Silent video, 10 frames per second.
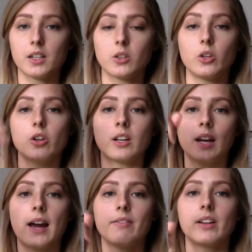So you can
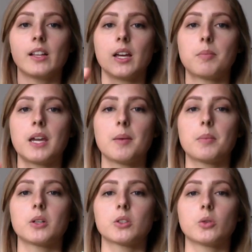have that like
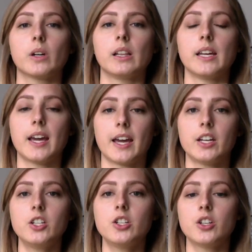paper squiggly
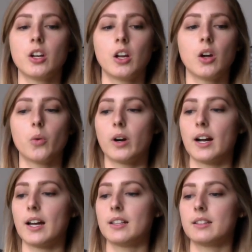edge,
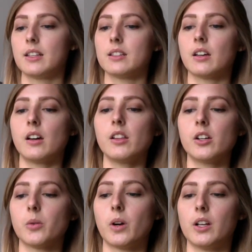whereas these
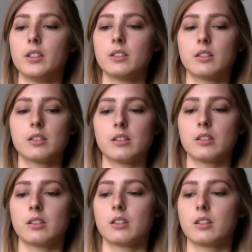other ones
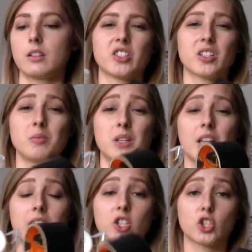are just gonna be
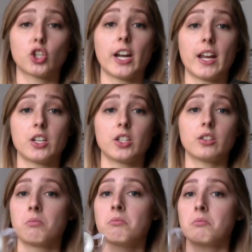like straight edges.